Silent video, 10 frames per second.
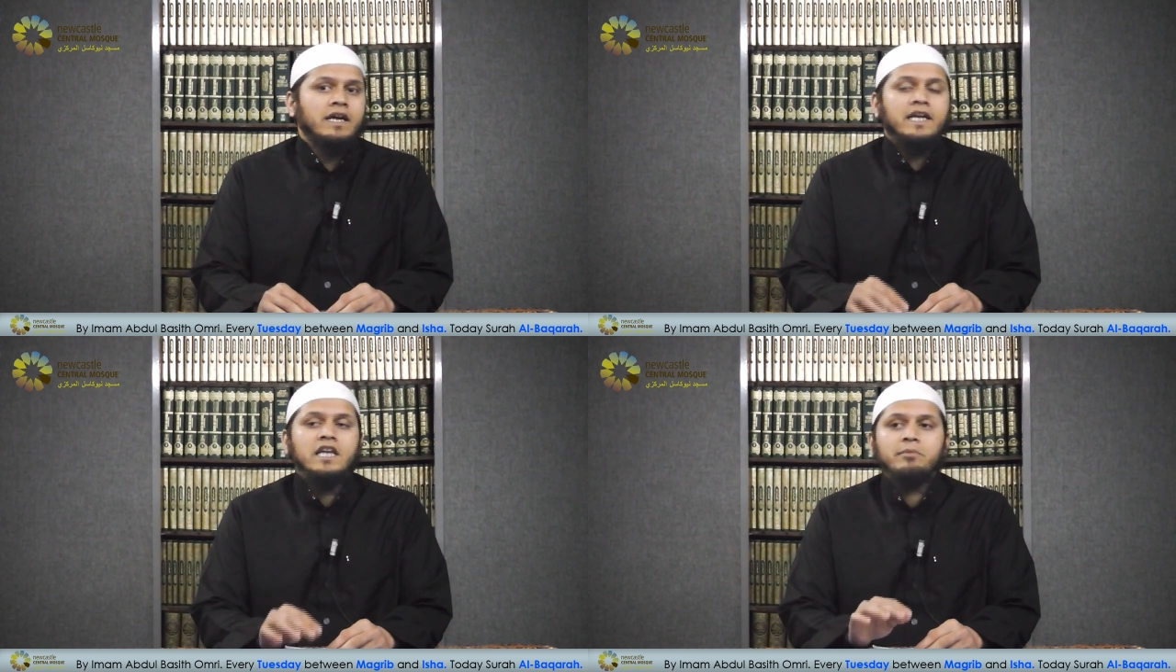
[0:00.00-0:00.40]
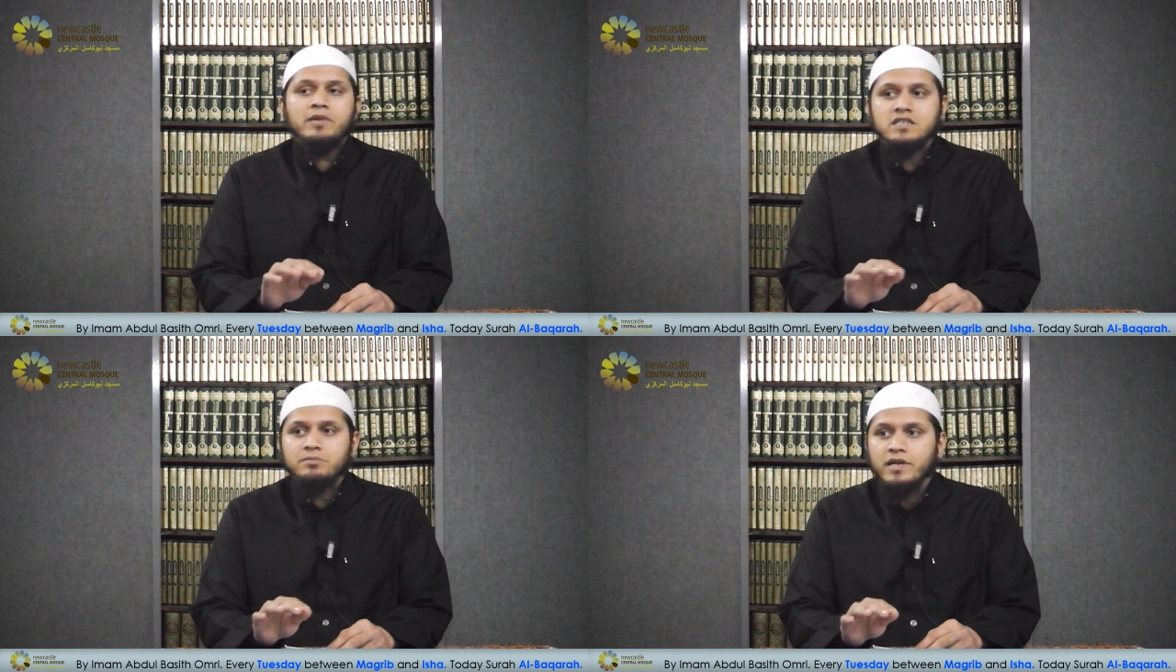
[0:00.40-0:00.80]

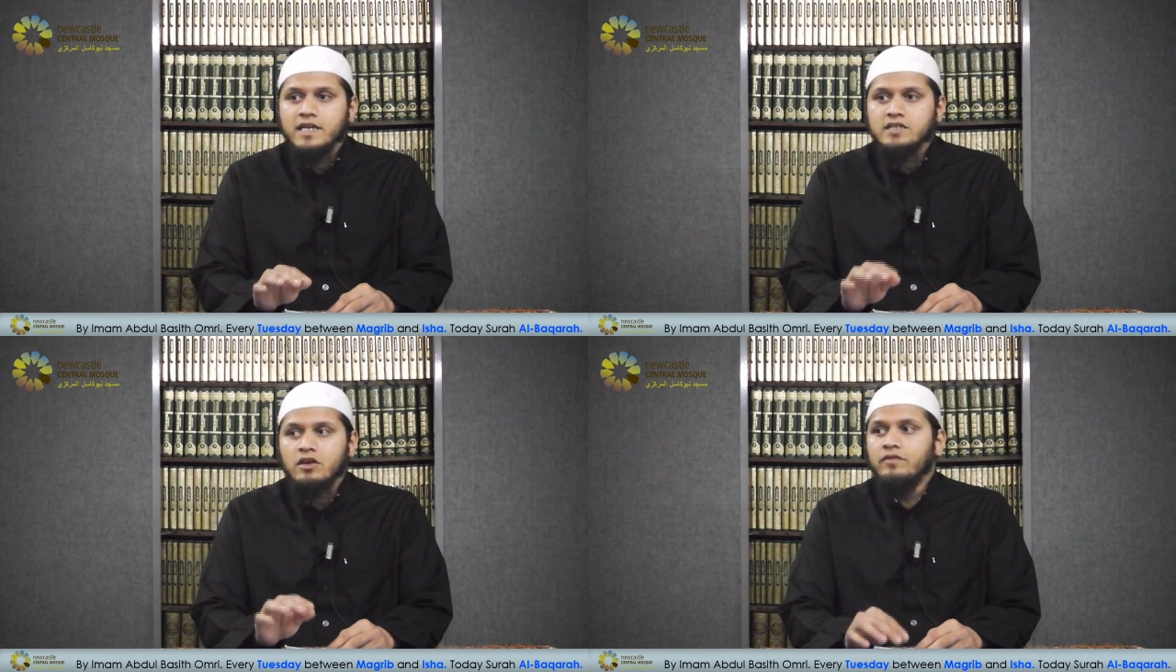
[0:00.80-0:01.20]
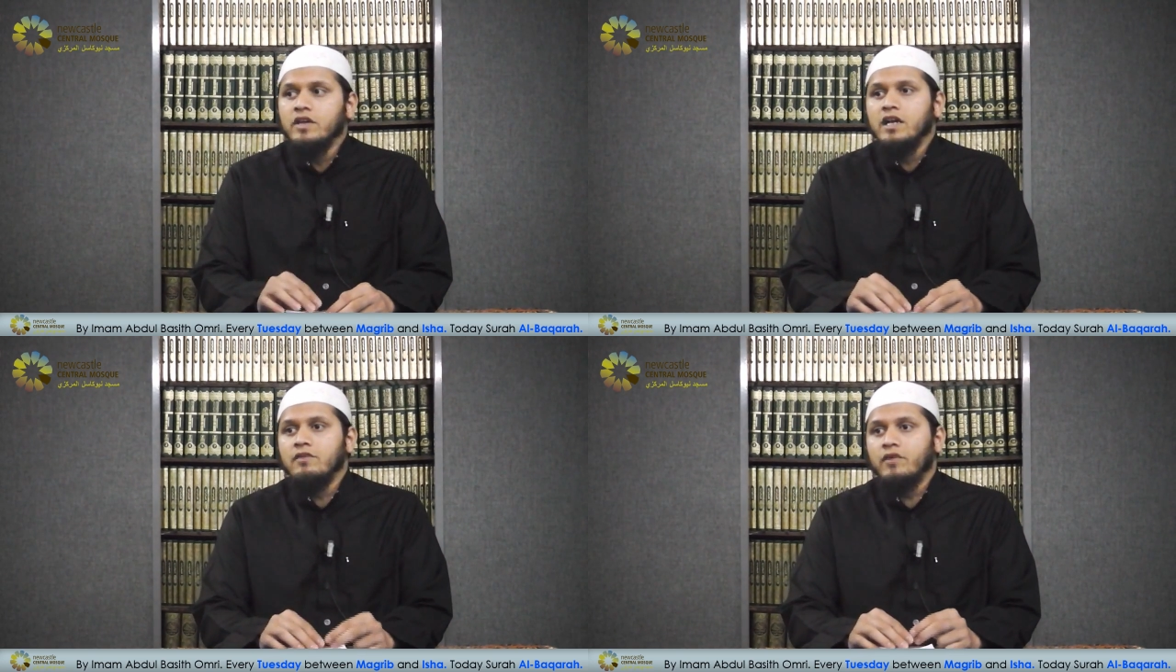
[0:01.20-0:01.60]
deepest place of
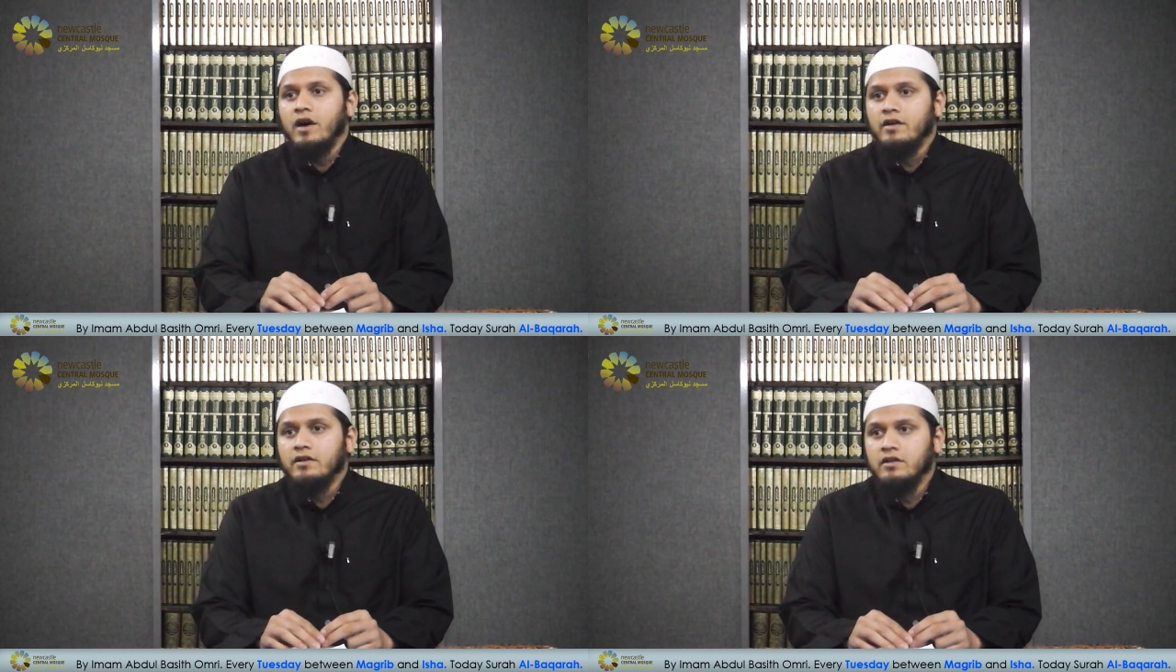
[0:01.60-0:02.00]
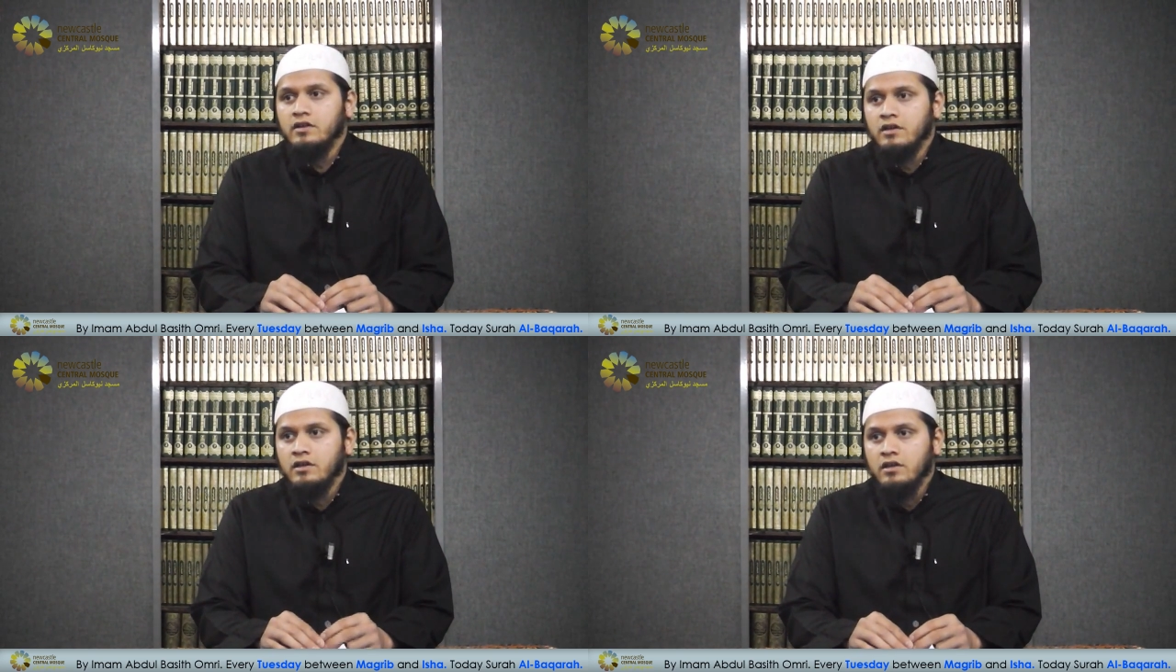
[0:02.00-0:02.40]
the hellfire.
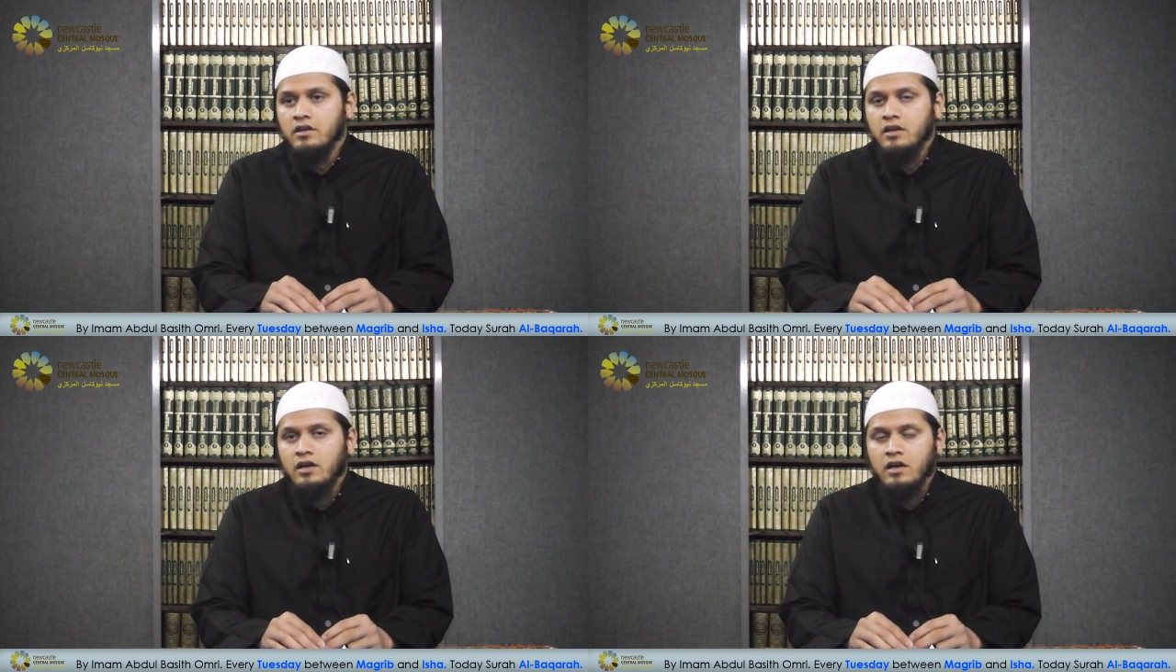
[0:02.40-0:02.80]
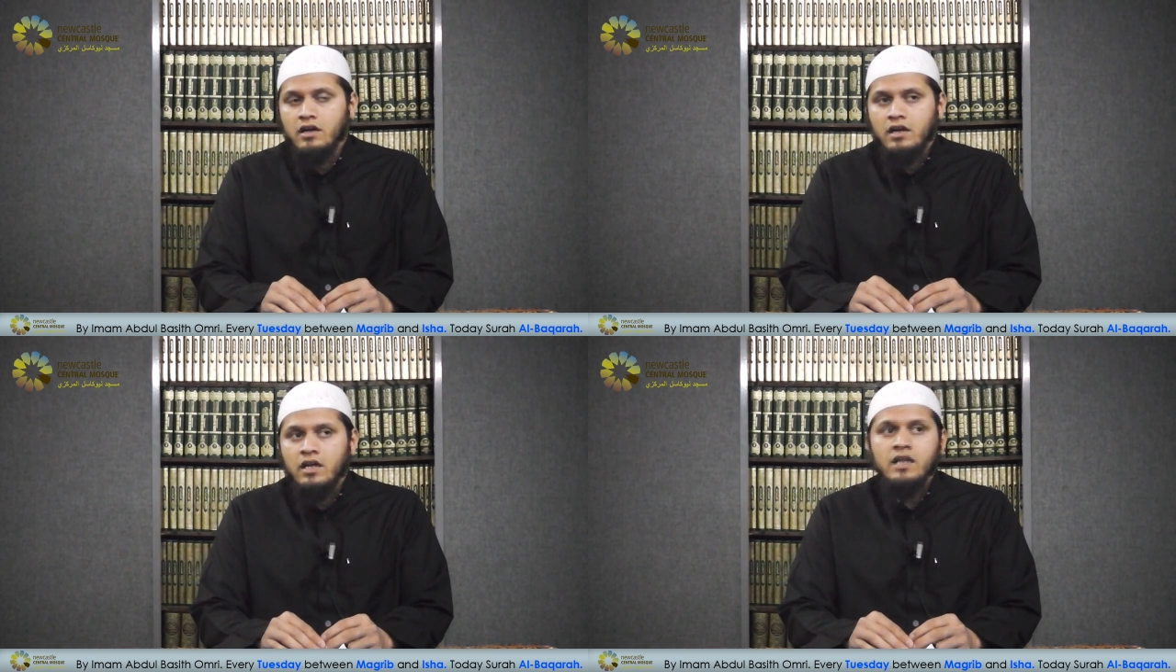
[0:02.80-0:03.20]

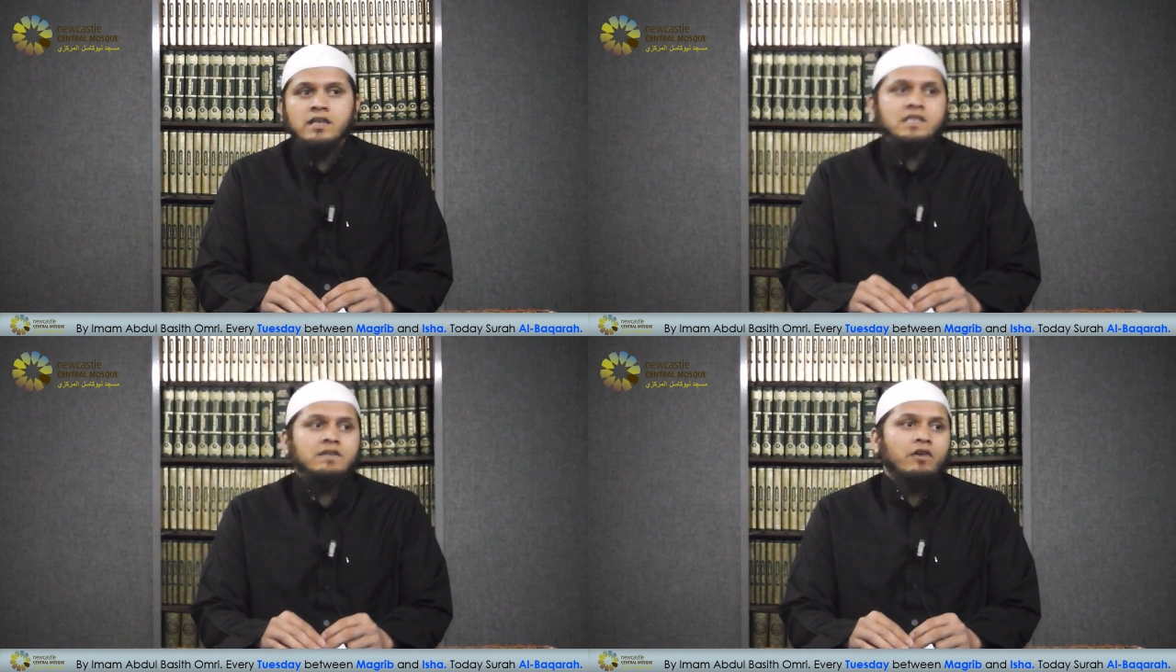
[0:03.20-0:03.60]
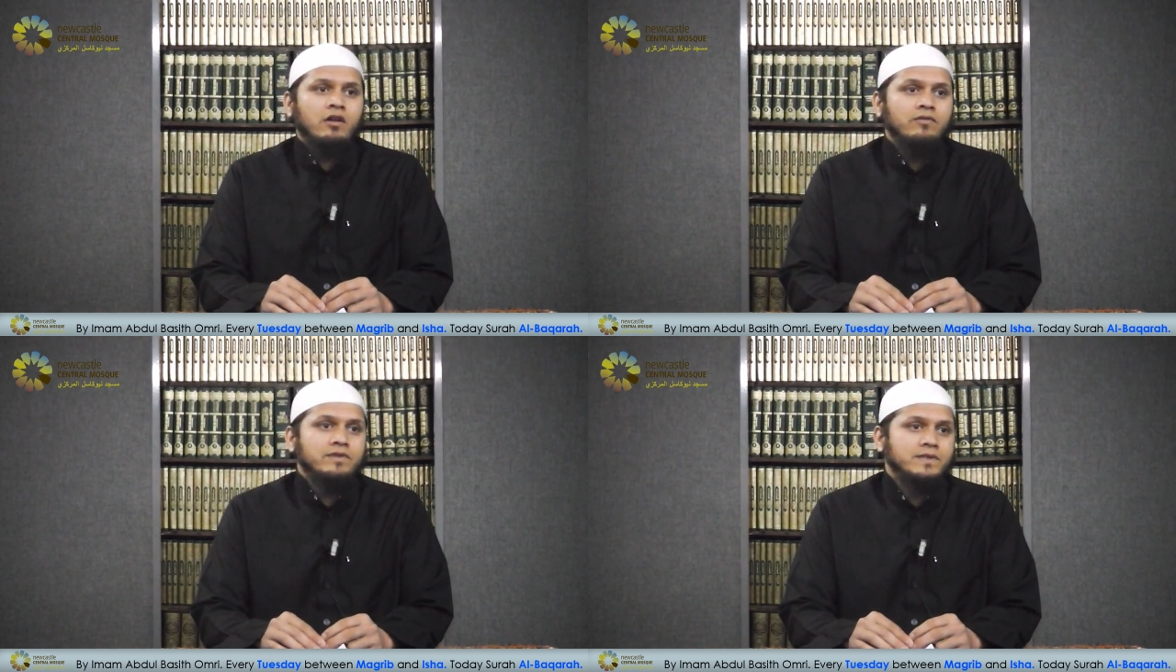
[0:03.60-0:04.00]
Allah save
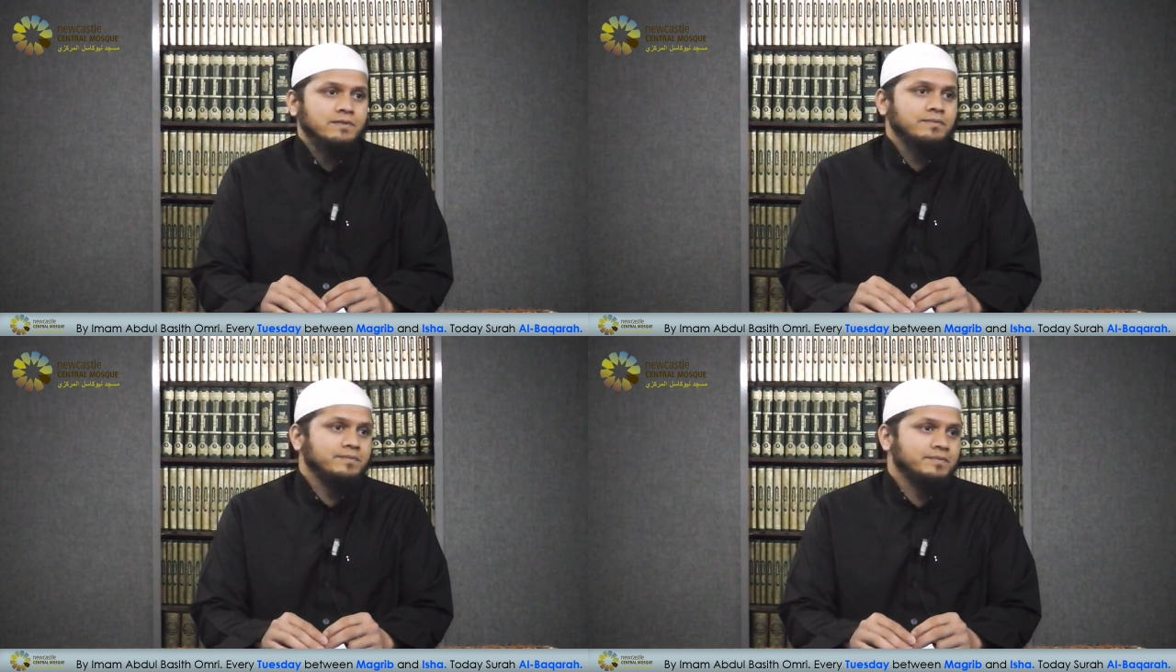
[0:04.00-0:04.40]
all of us.